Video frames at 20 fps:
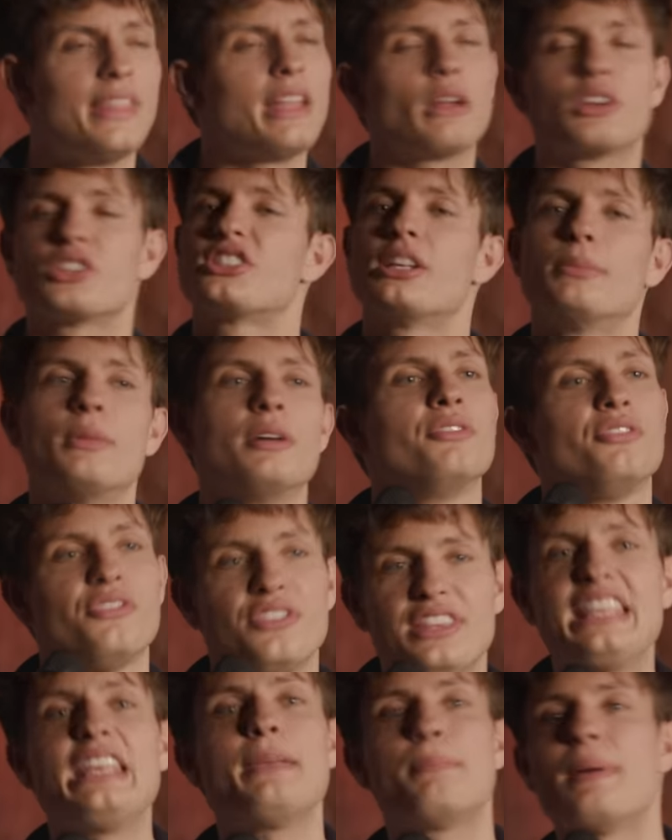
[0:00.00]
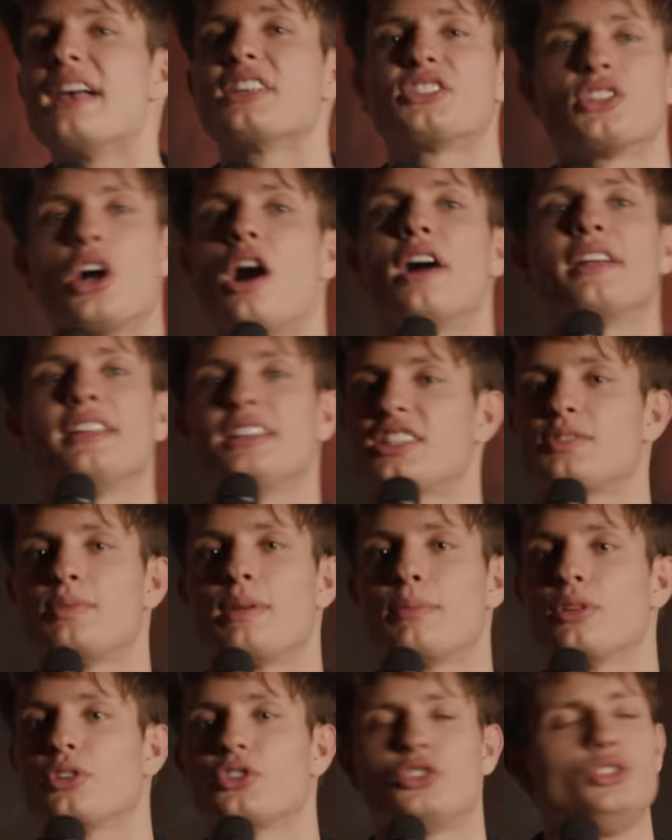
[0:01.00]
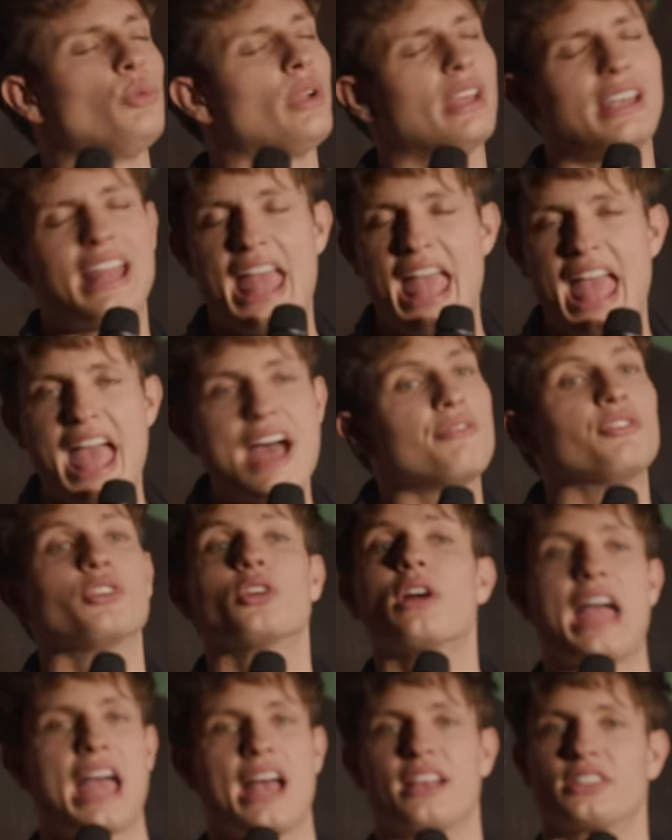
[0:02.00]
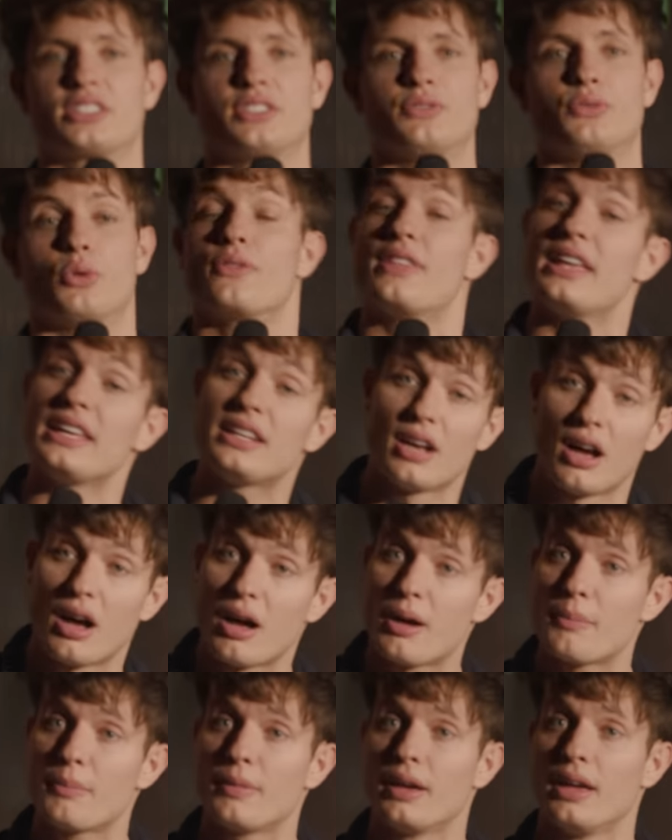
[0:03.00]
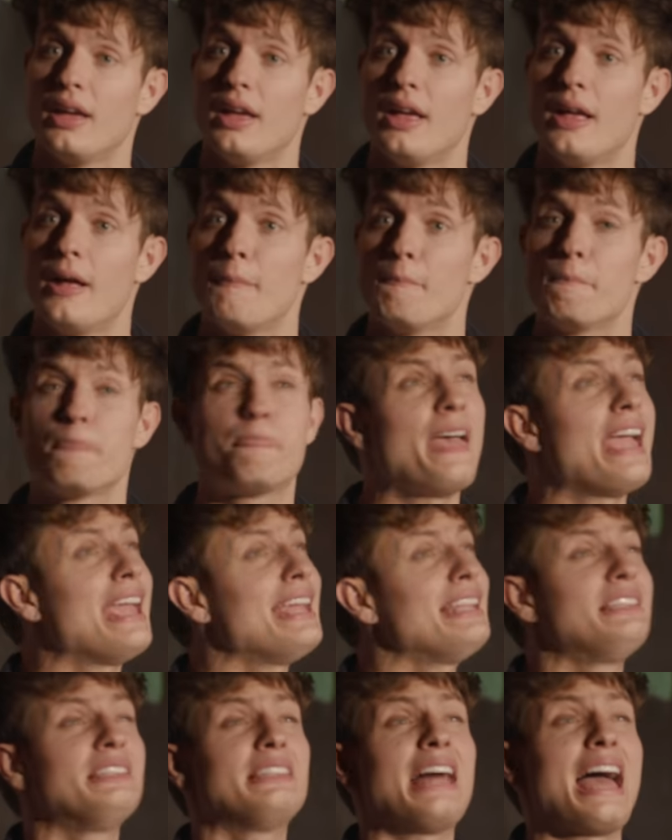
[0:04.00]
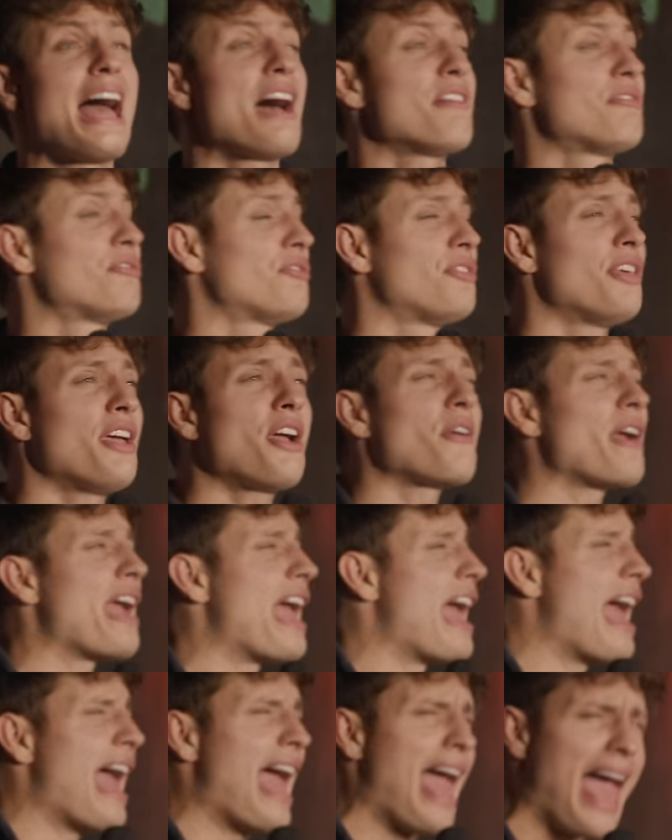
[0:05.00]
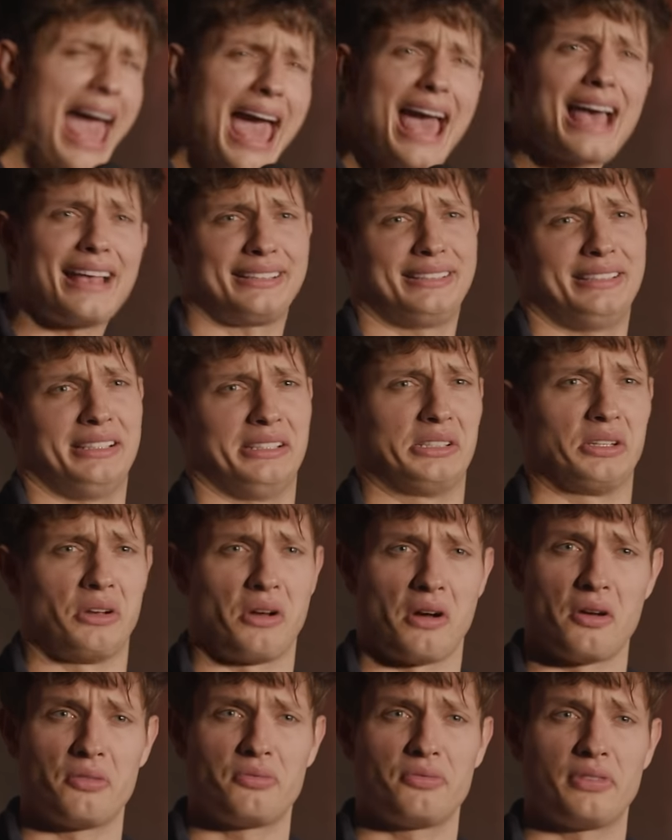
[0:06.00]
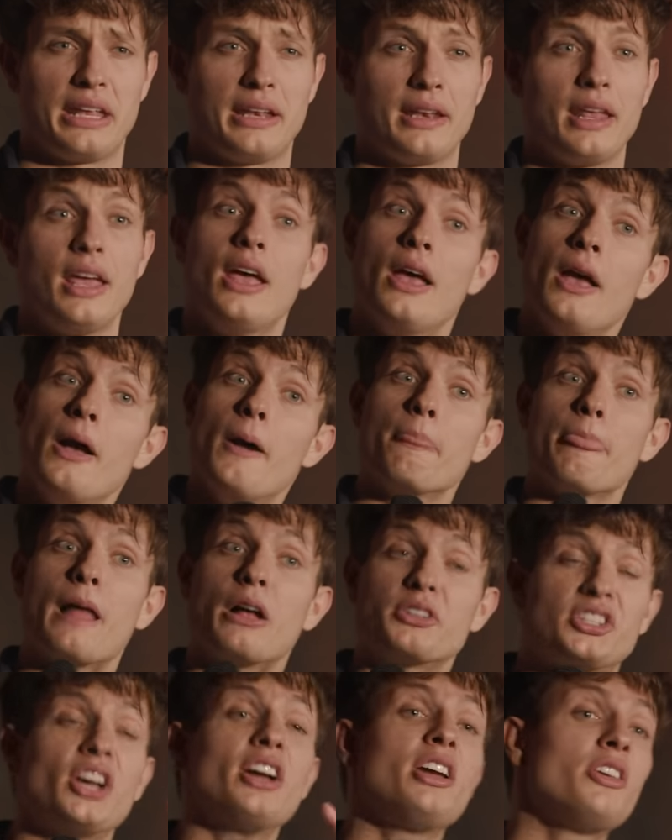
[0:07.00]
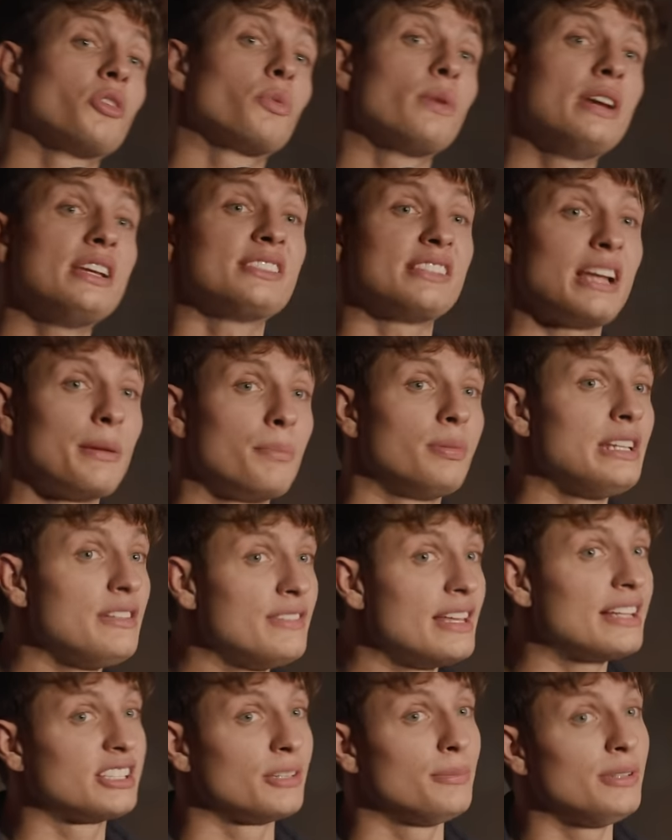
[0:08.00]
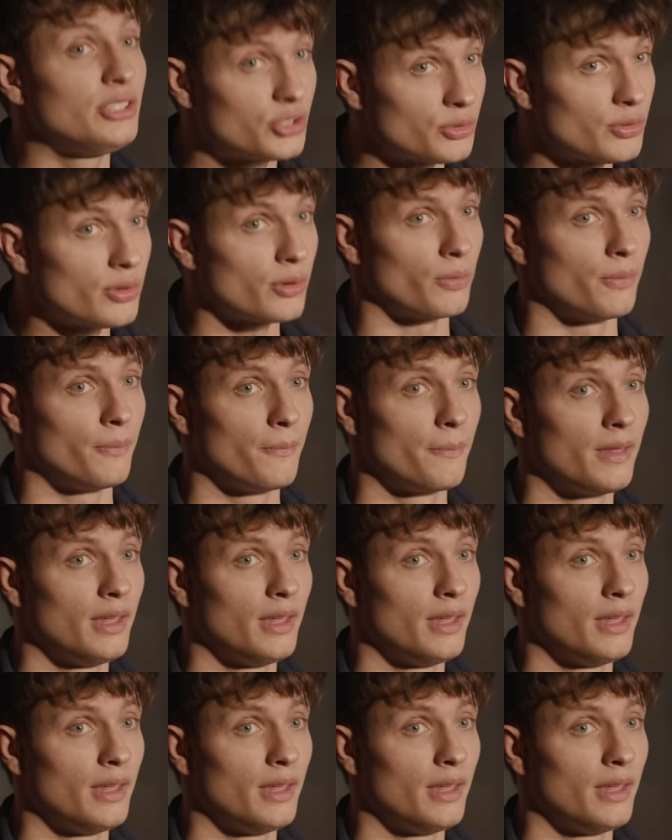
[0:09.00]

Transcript: They are some of the best audience members you could ever ask for. They come, they laugh their asses off. And I'll tell you the reason I believe that to be true.